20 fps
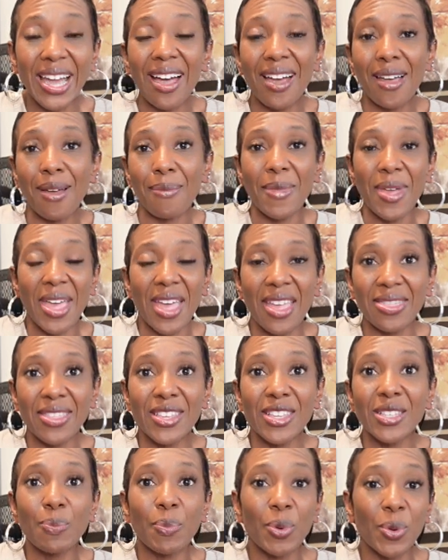I'm at
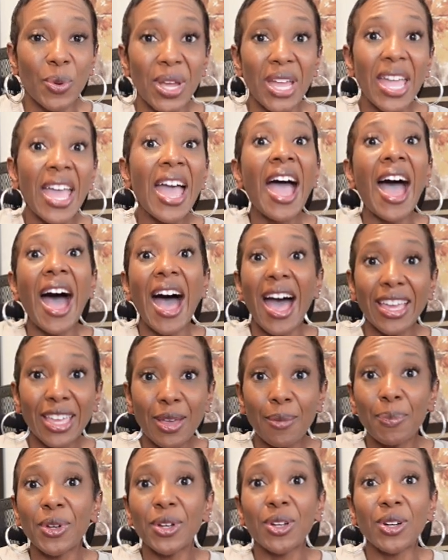this point, I
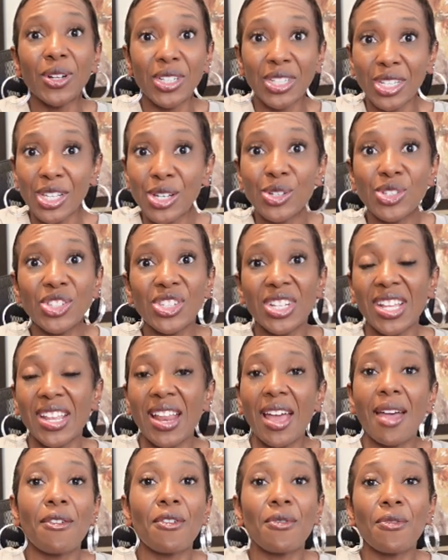can put on lotion
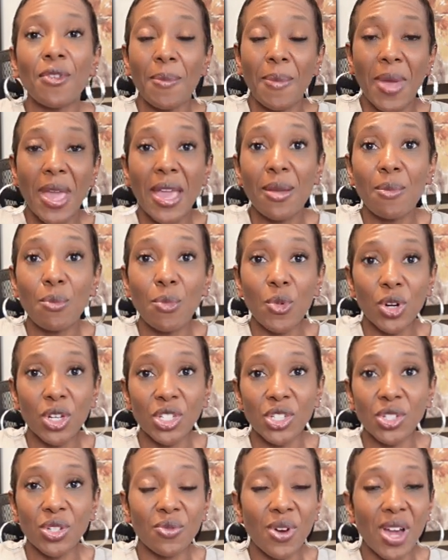and I remain
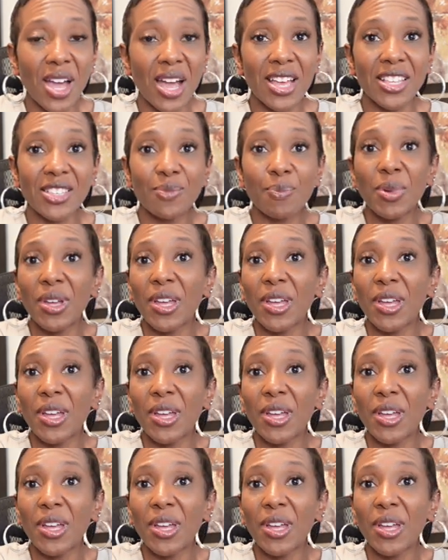moisturized.